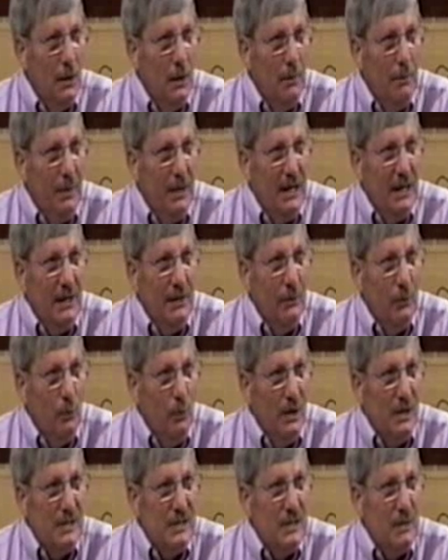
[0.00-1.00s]
But
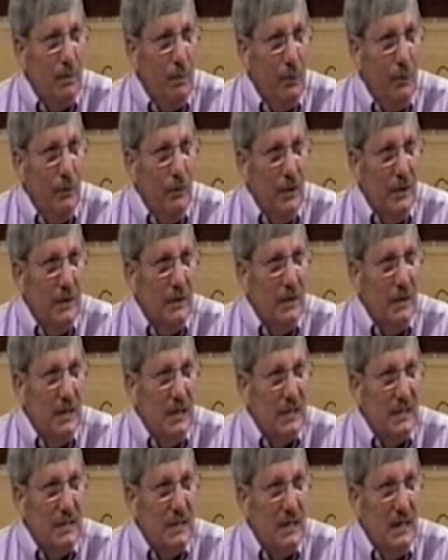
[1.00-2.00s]
what is important
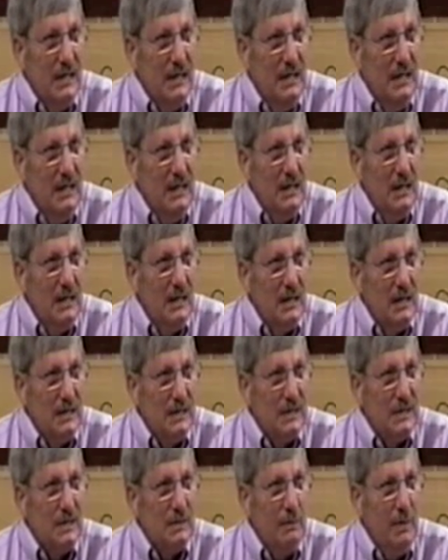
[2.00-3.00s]
is they did
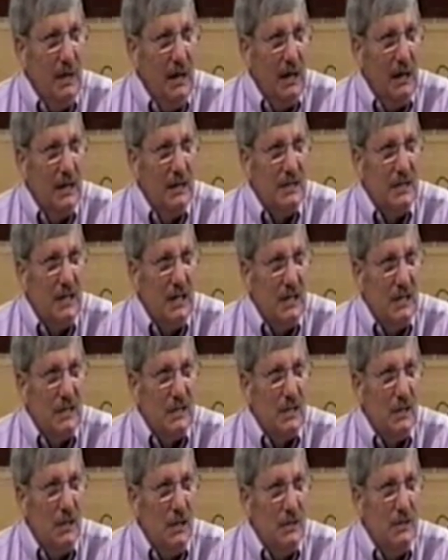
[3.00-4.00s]
this because they
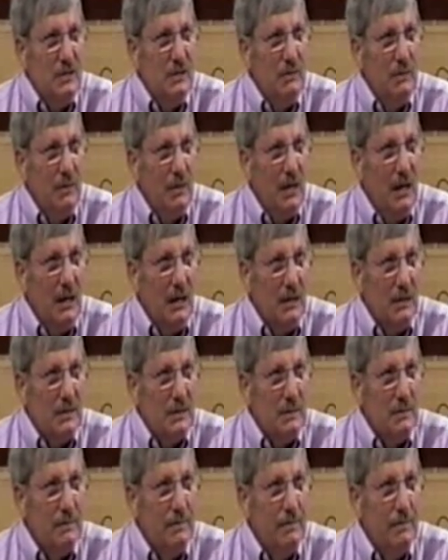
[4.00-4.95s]
saw 2 things.